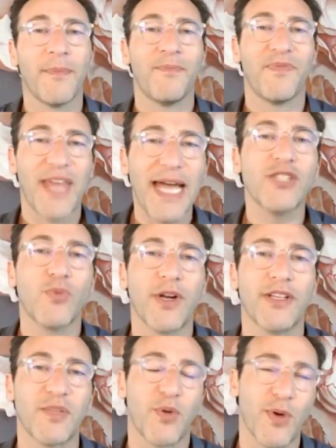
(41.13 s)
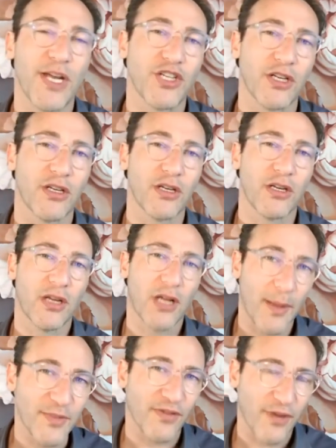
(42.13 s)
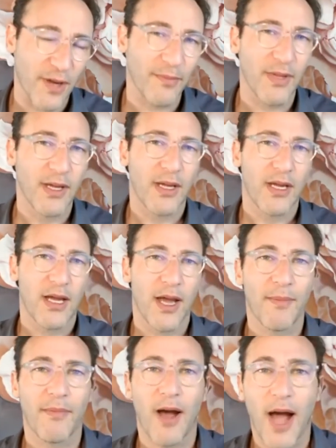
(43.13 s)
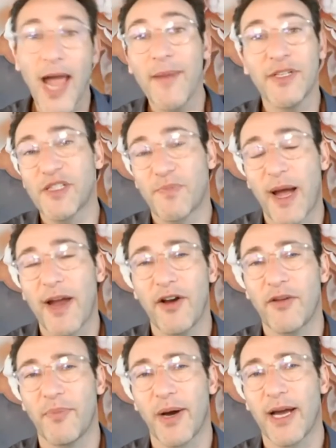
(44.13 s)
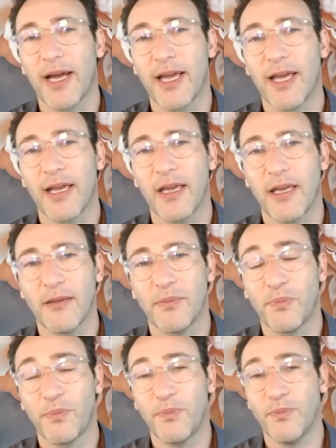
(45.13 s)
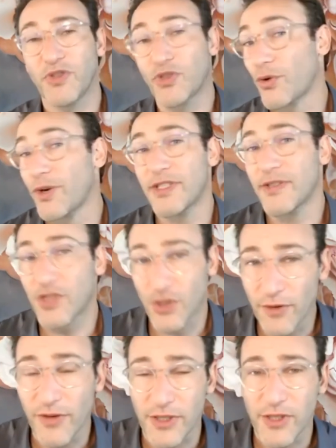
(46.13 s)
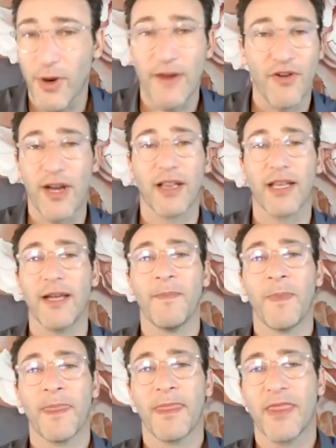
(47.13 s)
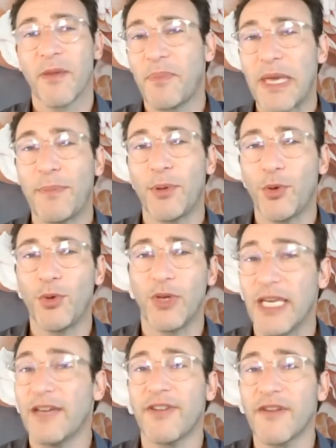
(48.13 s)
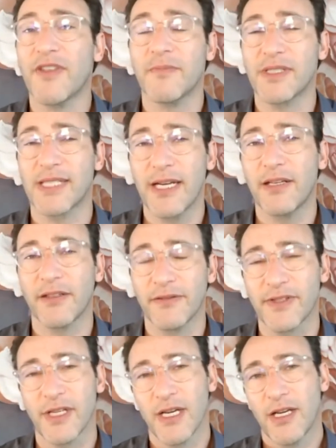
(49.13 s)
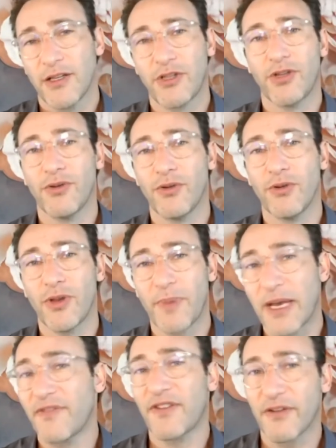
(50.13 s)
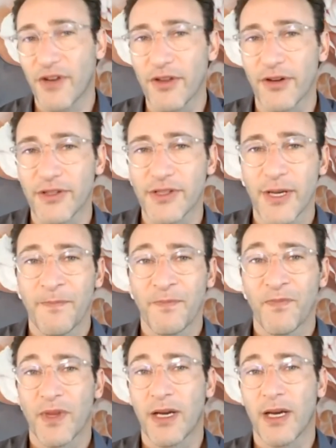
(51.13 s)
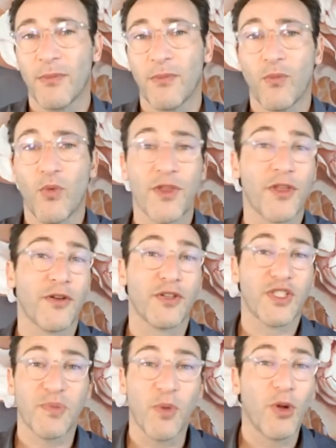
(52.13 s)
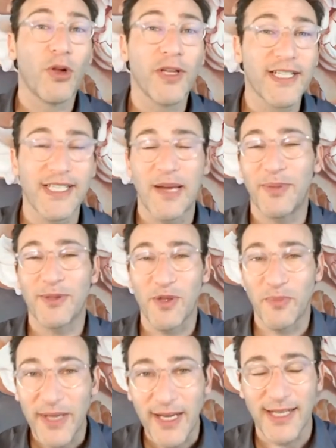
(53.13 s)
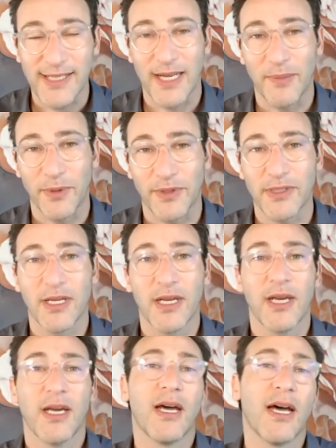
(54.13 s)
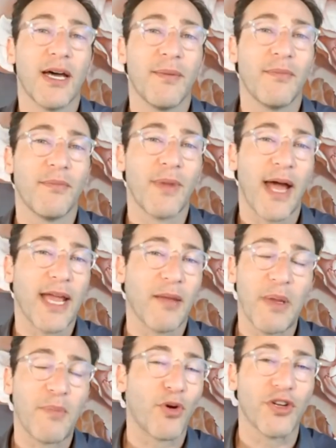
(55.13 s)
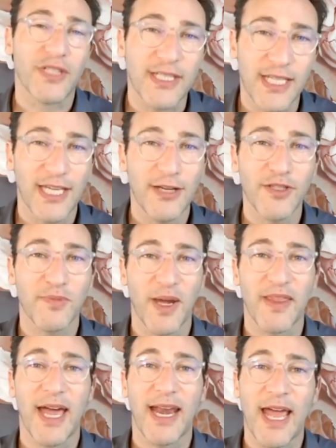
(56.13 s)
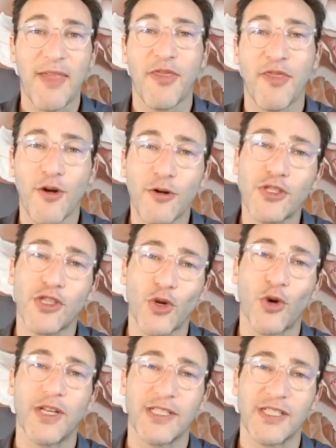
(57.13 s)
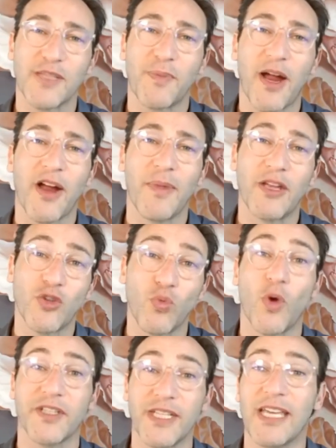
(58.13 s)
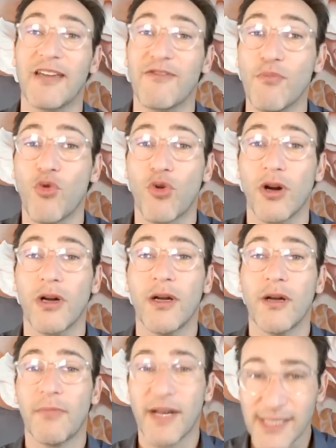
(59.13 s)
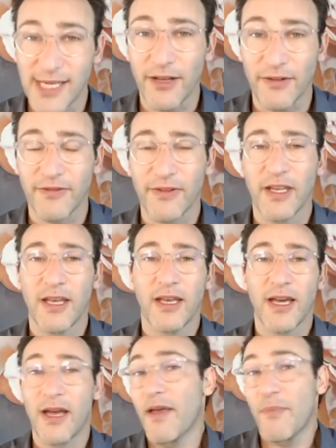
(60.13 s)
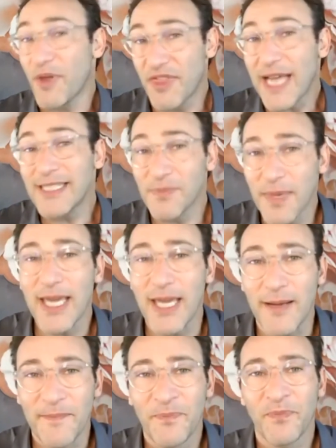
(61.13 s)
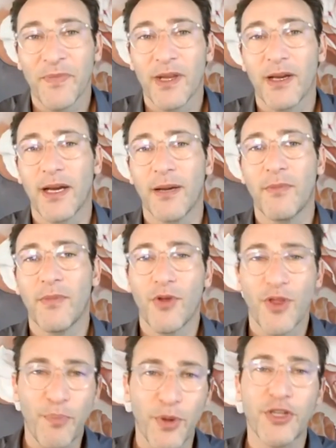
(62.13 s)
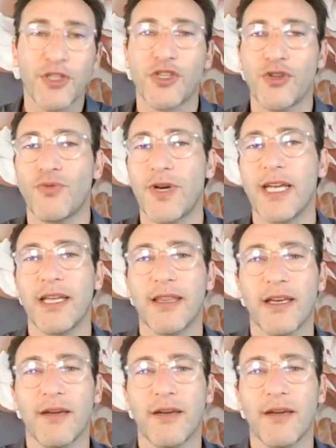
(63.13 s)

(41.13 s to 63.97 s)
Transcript: That's where inspiration comes from. I'm inspired by stories of service, quite frankly, the people who give of themselves to the benefit of others. Whether they're small examples or big examples, I can be brought to tears by that. And those stories inspire me to want to give more myself. But that's me. The books you read, the